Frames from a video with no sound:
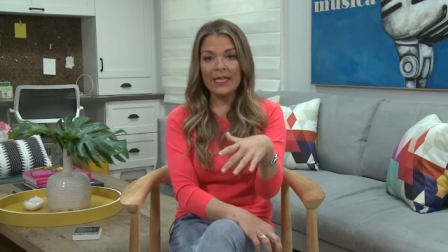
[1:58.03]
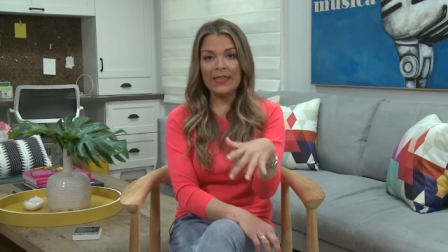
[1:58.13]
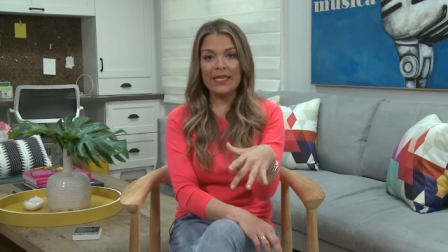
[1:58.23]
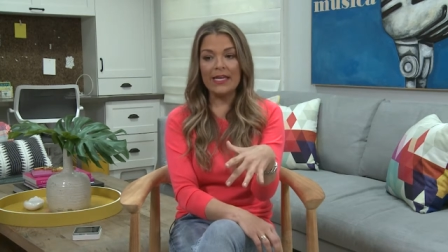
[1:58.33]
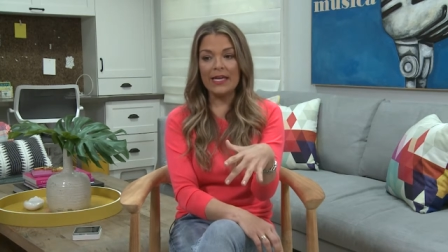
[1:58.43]

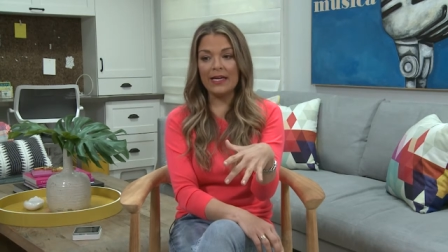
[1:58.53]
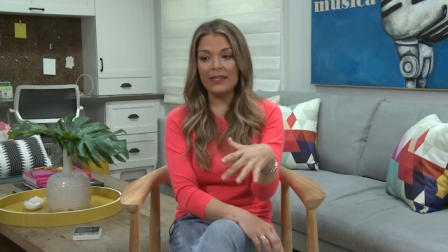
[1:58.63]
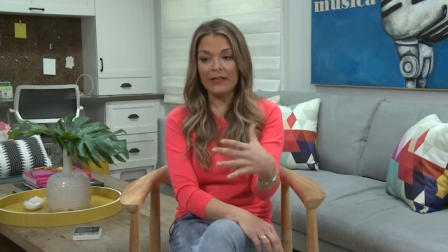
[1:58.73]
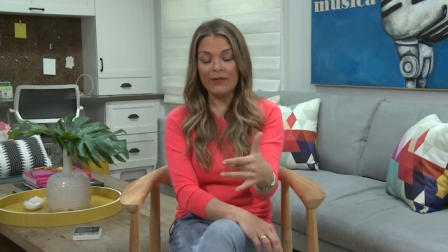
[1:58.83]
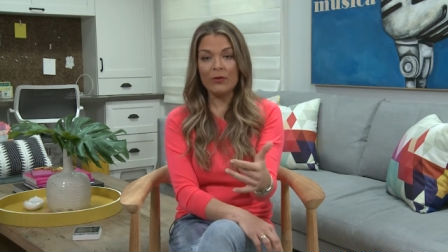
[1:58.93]
the
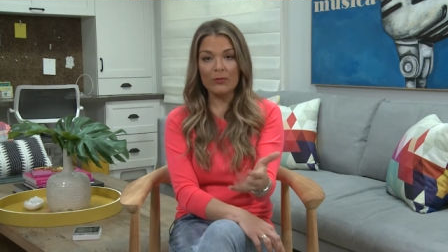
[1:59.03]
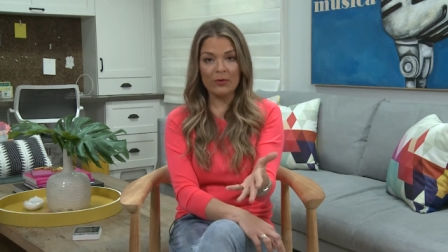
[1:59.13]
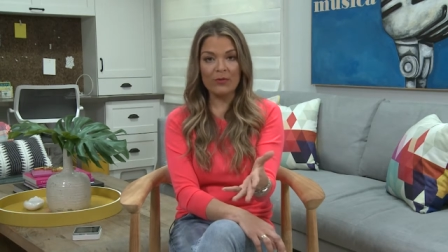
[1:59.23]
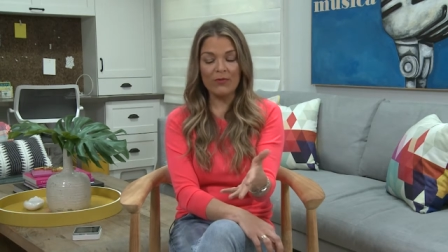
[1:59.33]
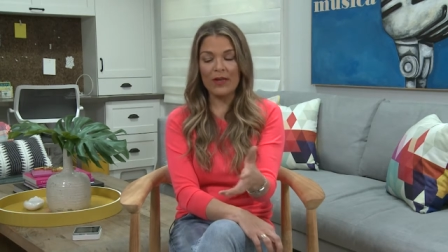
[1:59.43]
living room
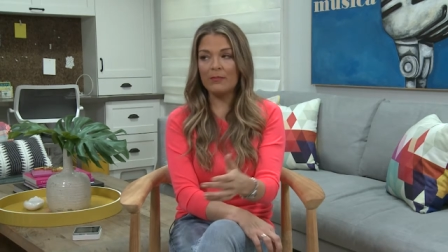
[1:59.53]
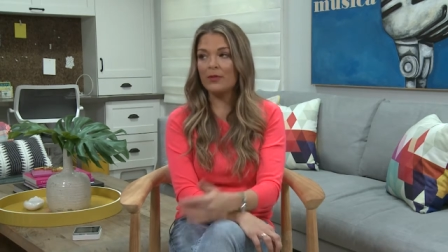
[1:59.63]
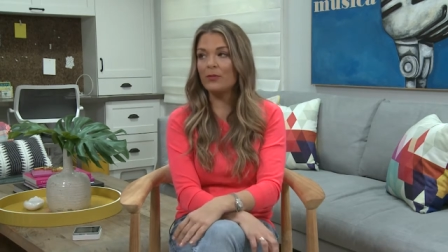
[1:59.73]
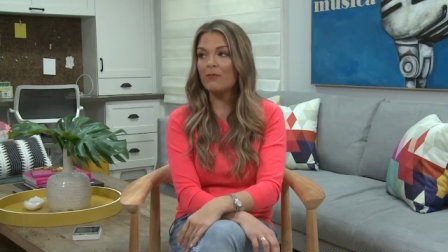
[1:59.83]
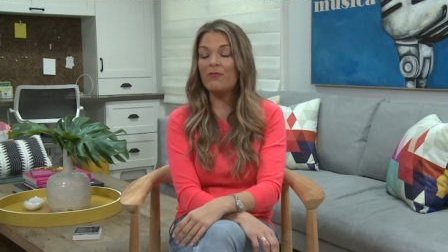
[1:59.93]
or the
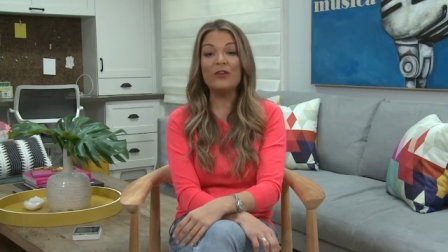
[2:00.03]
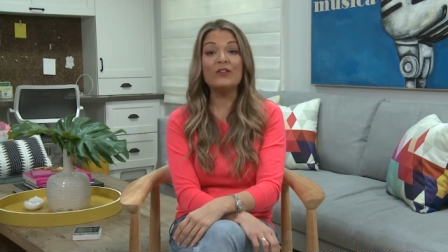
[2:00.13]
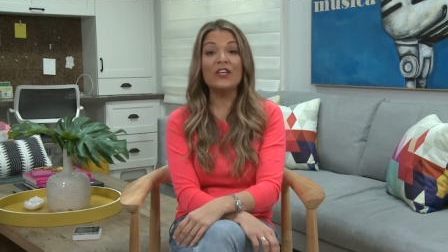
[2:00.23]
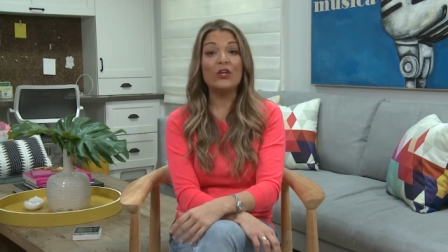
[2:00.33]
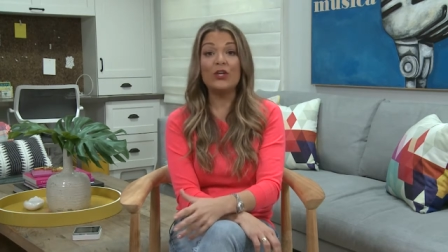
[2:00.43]
family room feels